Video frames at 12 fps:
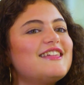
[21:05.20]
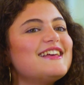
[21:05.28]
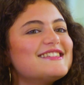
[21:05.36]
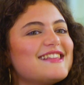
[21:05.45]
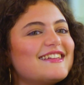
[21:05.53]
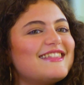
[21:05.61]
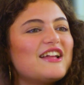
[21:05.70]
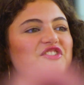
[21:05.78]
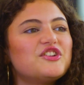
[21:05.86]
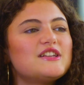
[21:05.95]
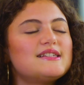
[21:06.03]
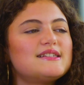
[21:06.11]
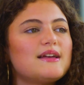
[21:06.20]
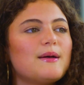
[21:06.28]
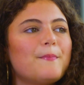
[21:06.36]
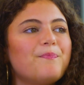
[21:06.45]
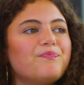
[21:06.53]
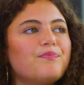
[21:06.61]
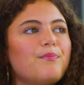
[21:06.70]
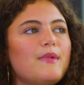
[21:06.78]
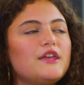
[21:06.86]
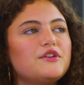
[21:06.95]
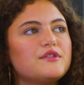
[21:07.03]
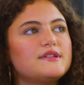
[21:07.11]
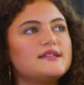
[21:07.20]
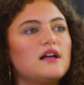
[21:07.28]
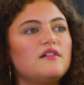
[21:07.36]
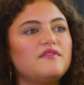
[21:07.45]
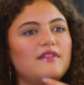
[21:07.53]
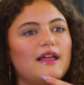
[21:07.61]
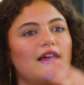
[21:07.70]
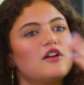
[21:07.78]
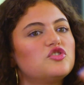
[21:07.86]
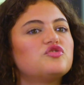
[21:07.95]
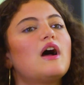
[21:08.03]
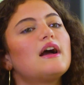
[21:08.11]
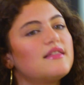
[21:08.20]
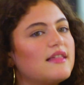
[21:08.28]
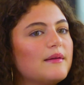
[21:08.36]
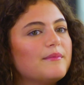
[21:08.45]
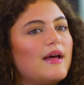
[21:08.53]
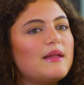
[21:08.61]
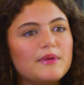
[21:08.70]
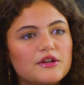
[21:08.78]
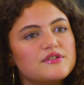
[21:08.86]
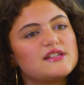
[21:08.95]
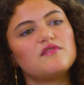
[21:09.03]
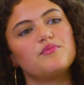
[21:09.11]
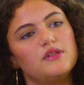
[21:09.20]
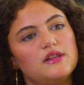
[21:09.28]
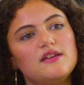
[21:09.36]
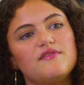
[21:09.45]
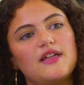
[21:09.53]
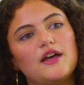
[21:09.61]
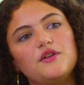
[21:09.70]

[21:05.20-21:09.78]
things like that. Just make yourself attract them and make yourself believe that